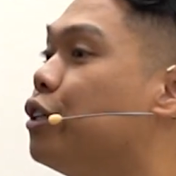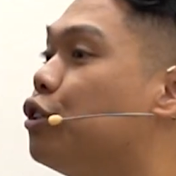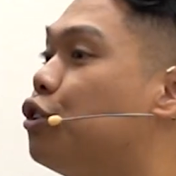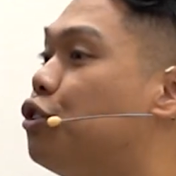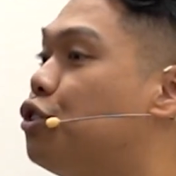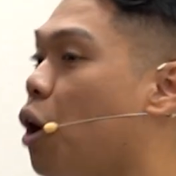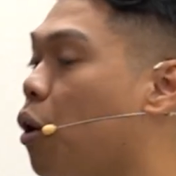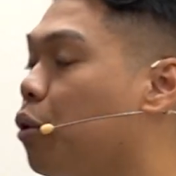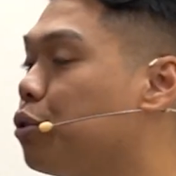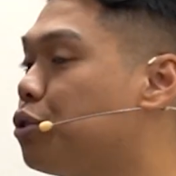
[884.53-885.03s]

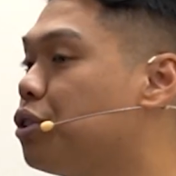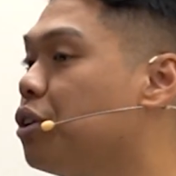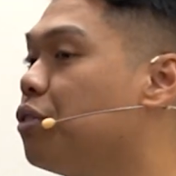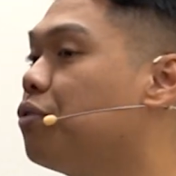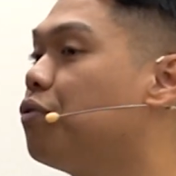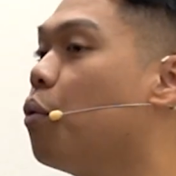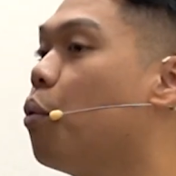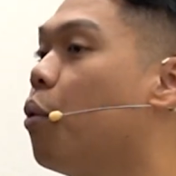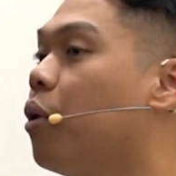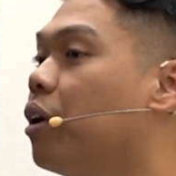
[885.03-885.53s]

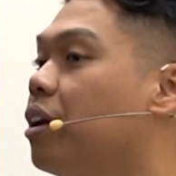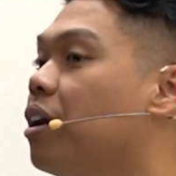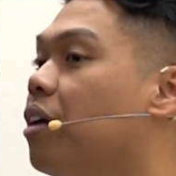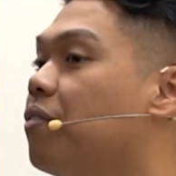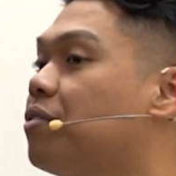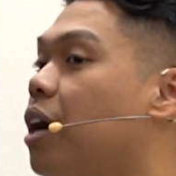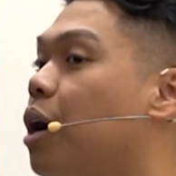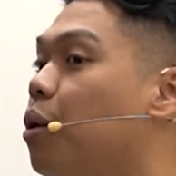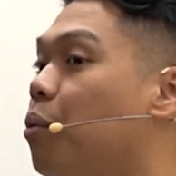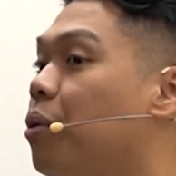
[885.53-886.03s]
Joseph wouldn't
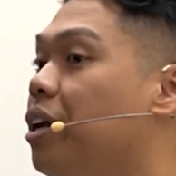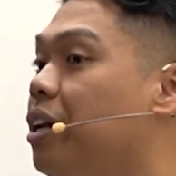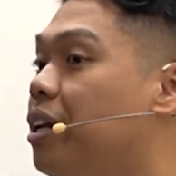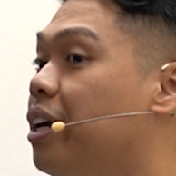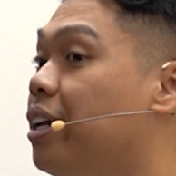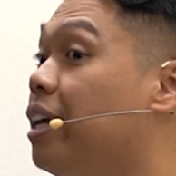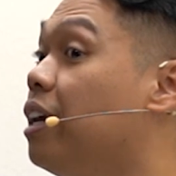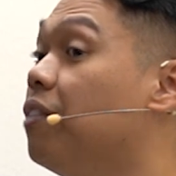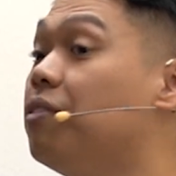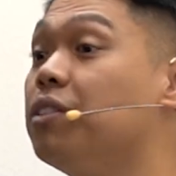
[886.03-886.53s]
have done what he
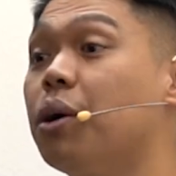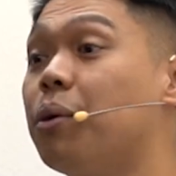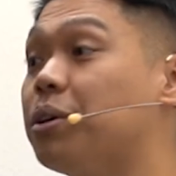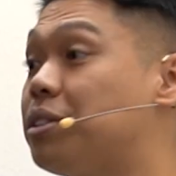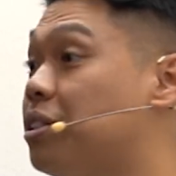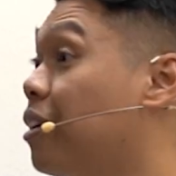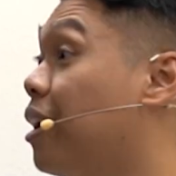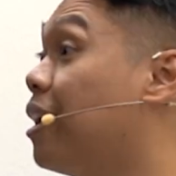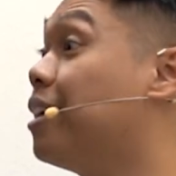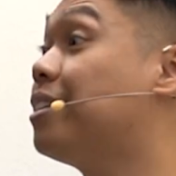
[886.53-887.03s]
did, even though it
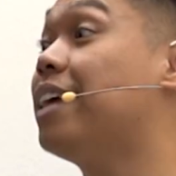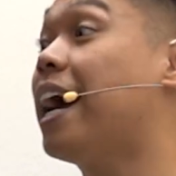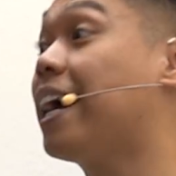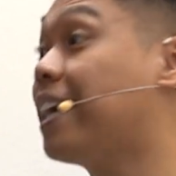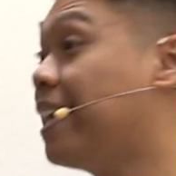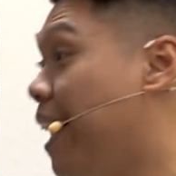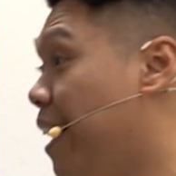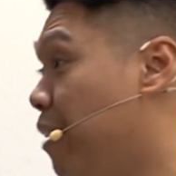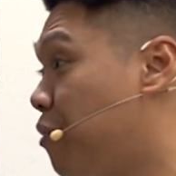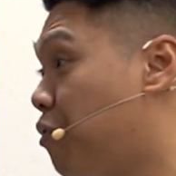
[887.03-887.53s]
took a
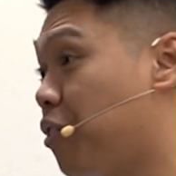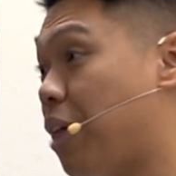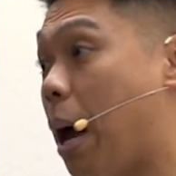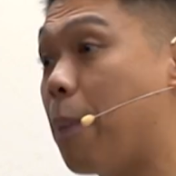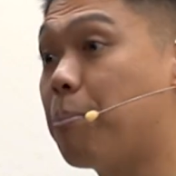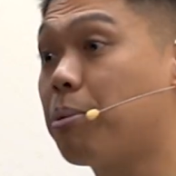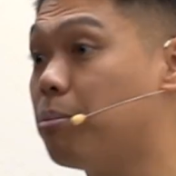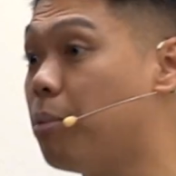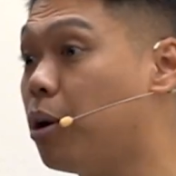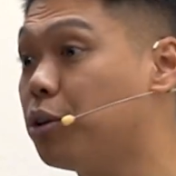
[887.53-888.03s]
decade for
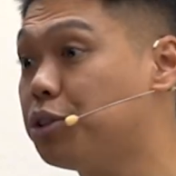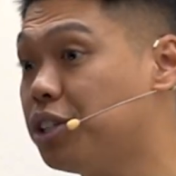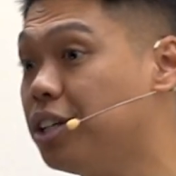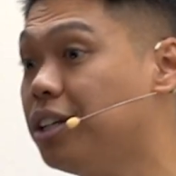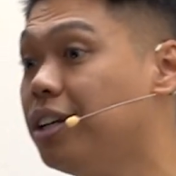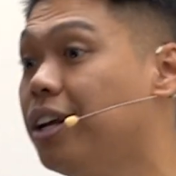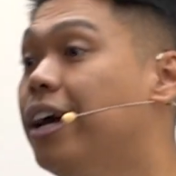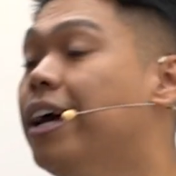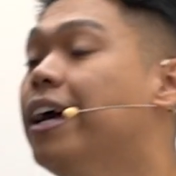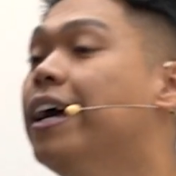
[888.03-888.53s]
that
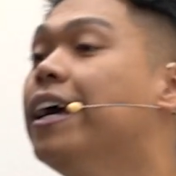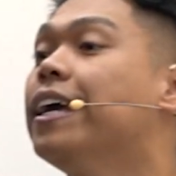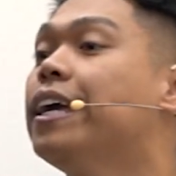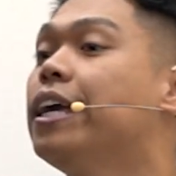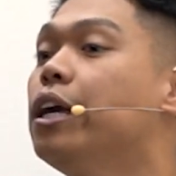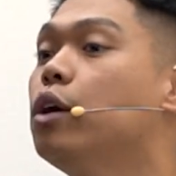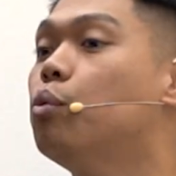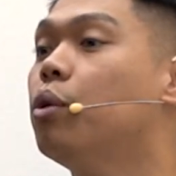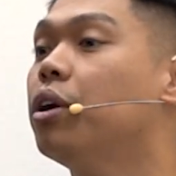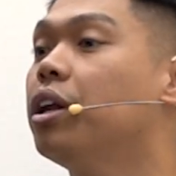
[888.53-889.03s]
promotion.
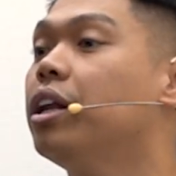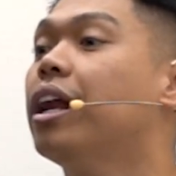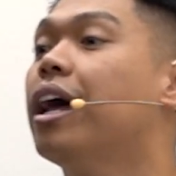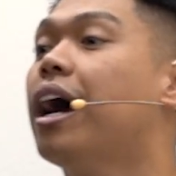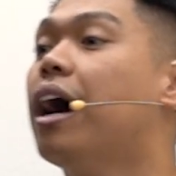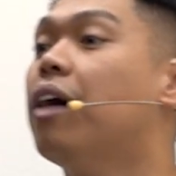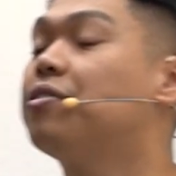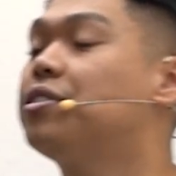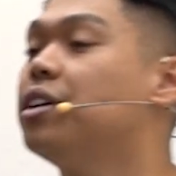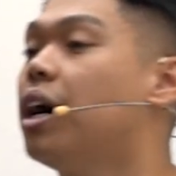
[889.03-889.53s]
He wouldn't
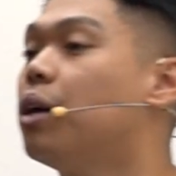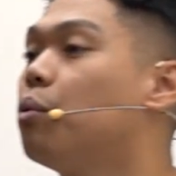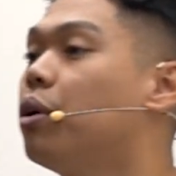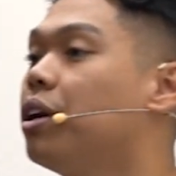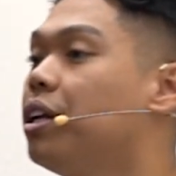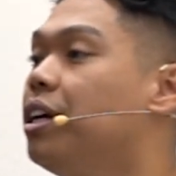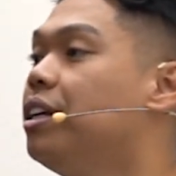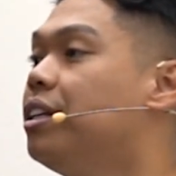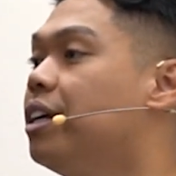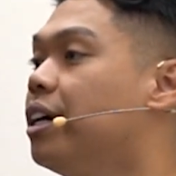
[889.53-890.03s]
have done
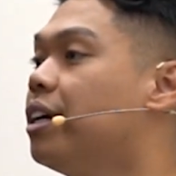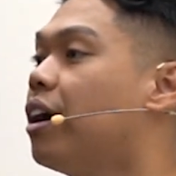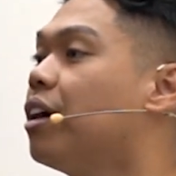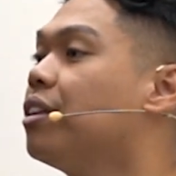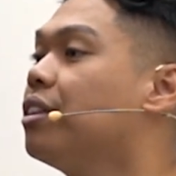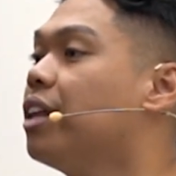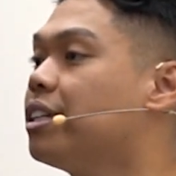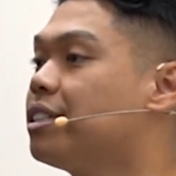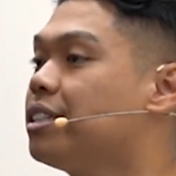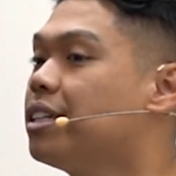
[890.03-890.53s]
what he did
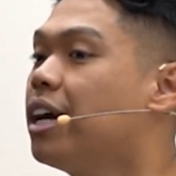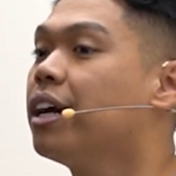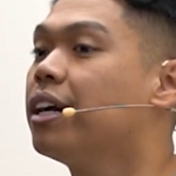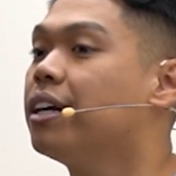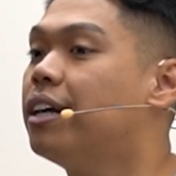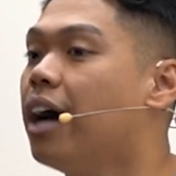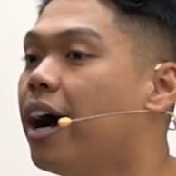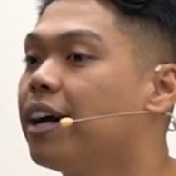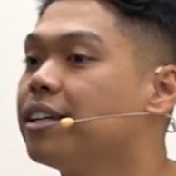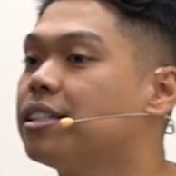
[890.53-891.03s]
unless
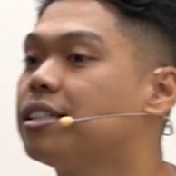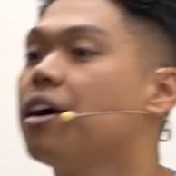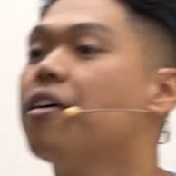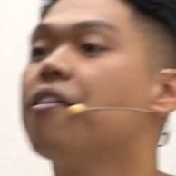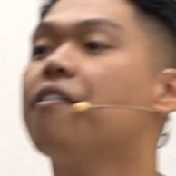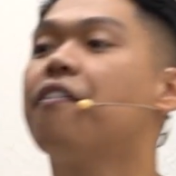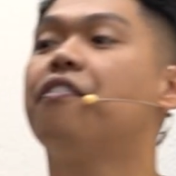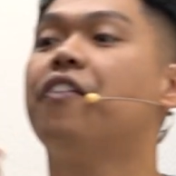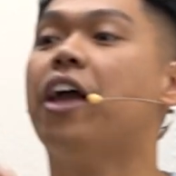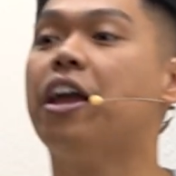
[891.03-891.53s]
God's
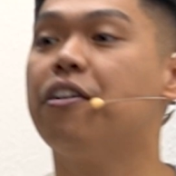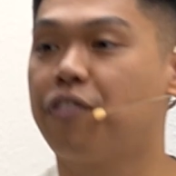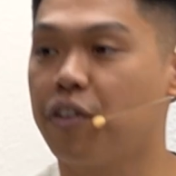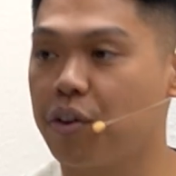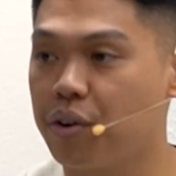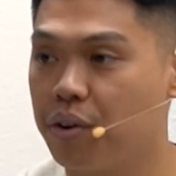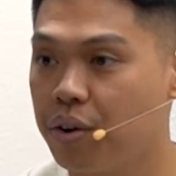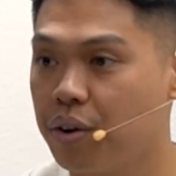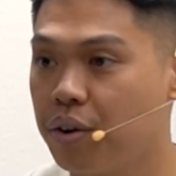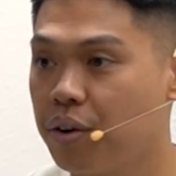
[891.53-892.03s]

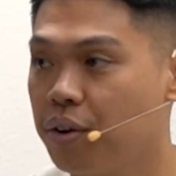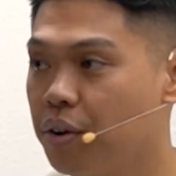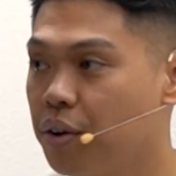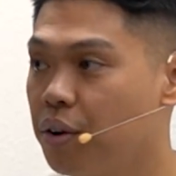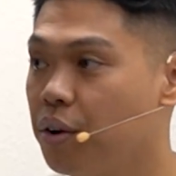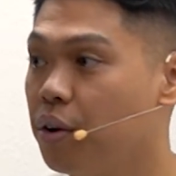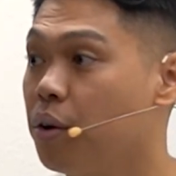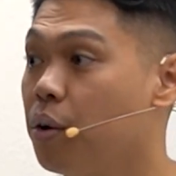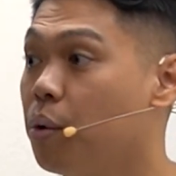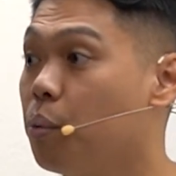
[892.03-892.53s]
favor
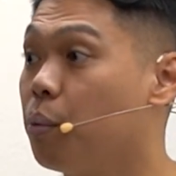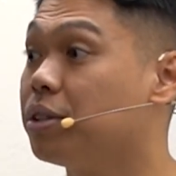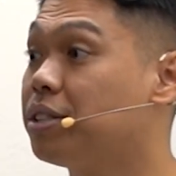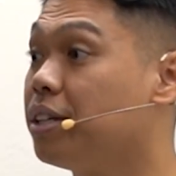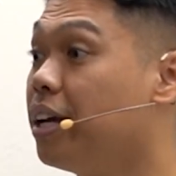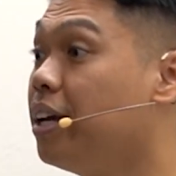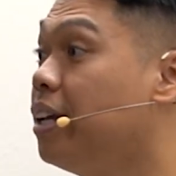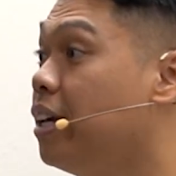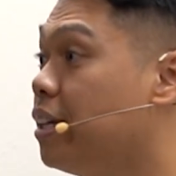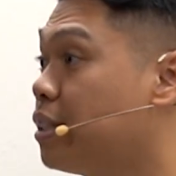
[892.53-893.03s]
was
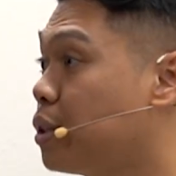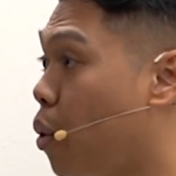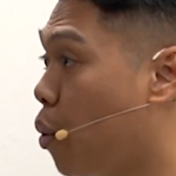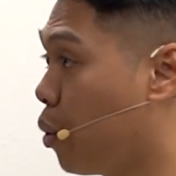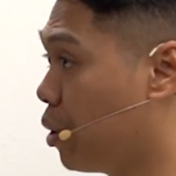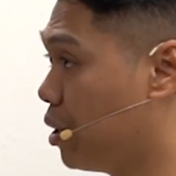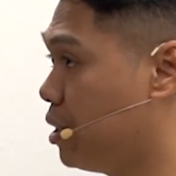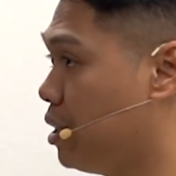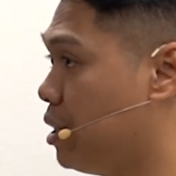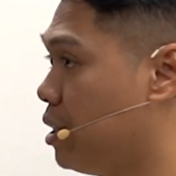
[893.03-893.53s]
in his
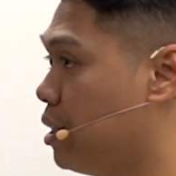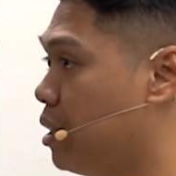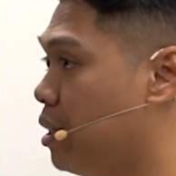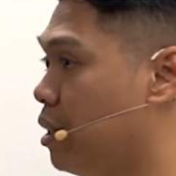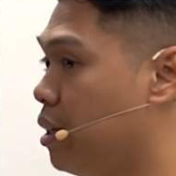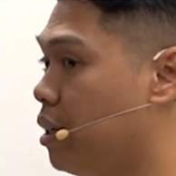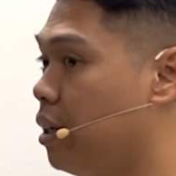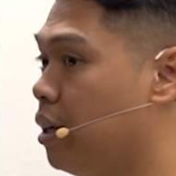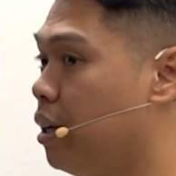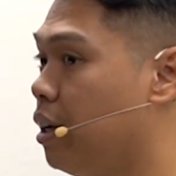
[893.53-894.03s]
court.
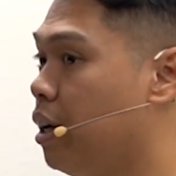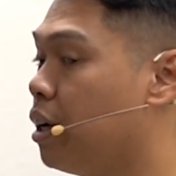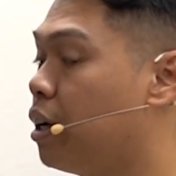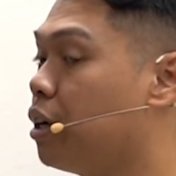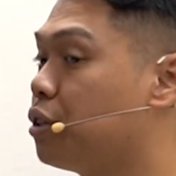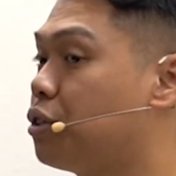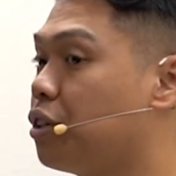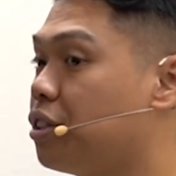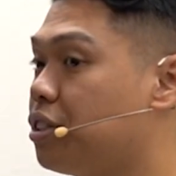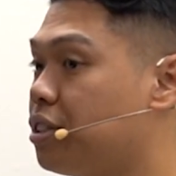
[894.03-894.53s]

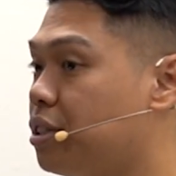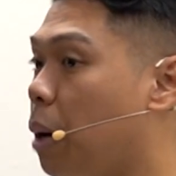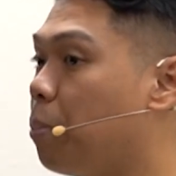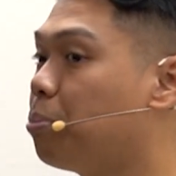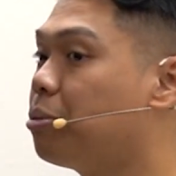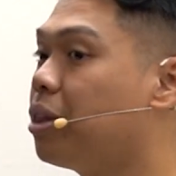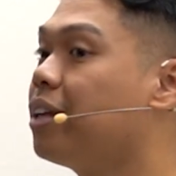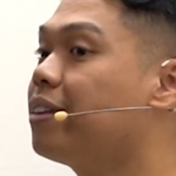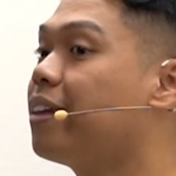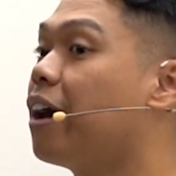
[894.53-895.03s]
Because there's
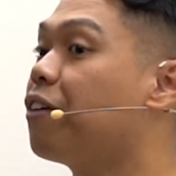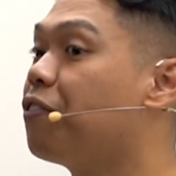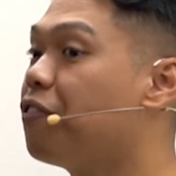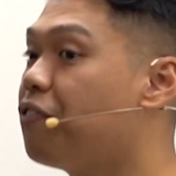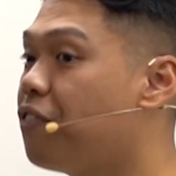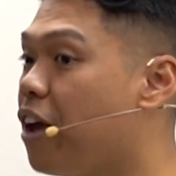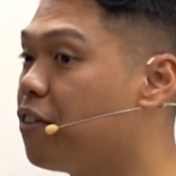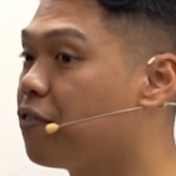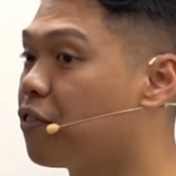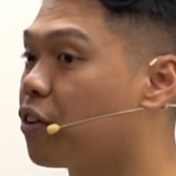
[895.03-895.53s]
something that
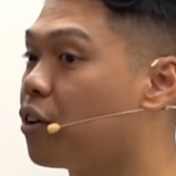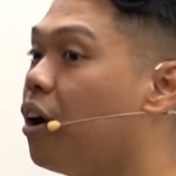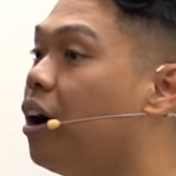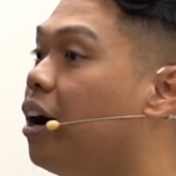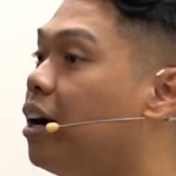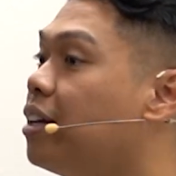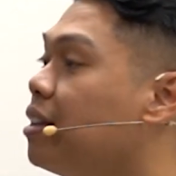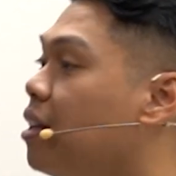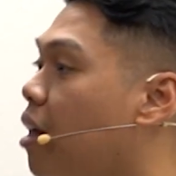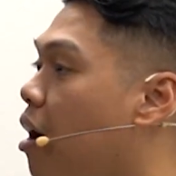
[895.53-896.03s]
favor
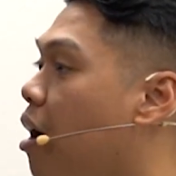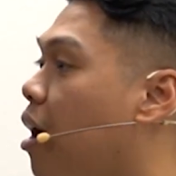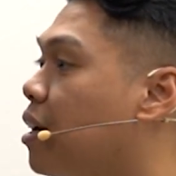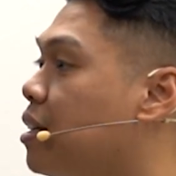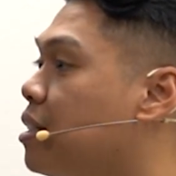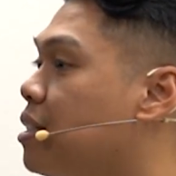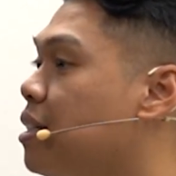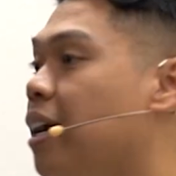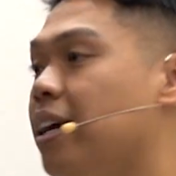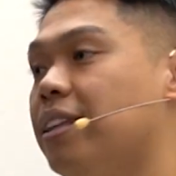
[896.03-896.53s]

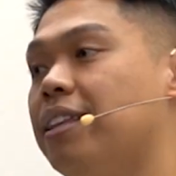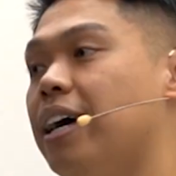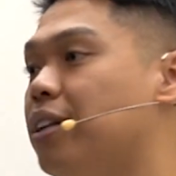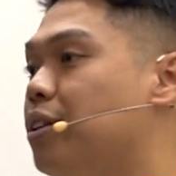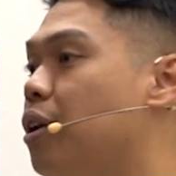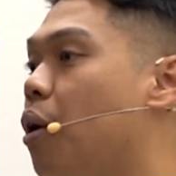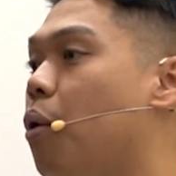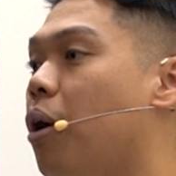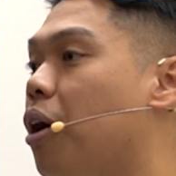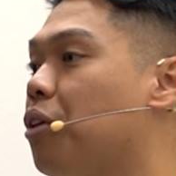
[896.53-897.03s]
unlocks that
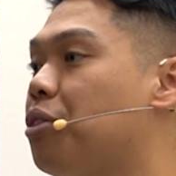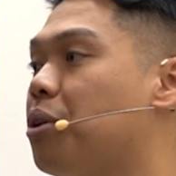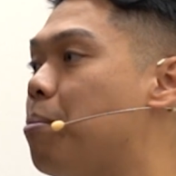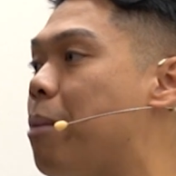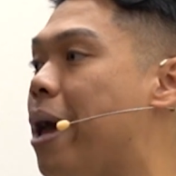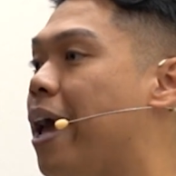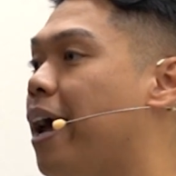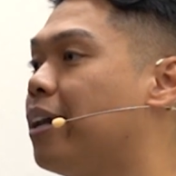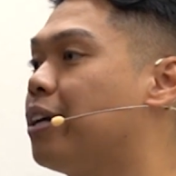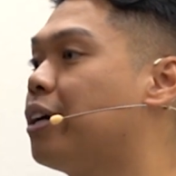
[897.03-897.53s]
no other
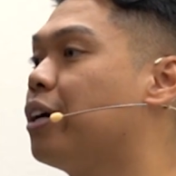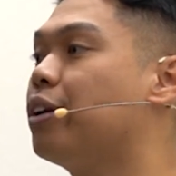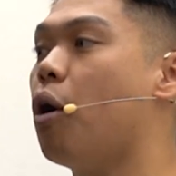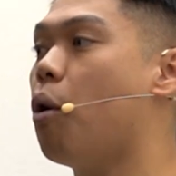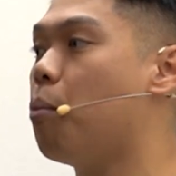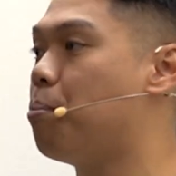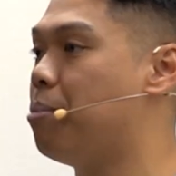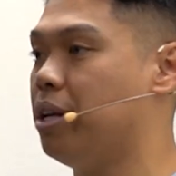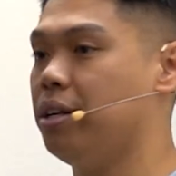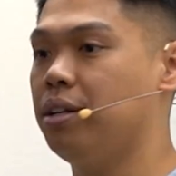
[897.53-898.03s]
man can
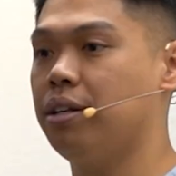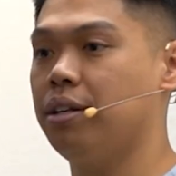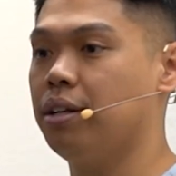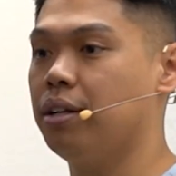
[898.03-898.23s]
open.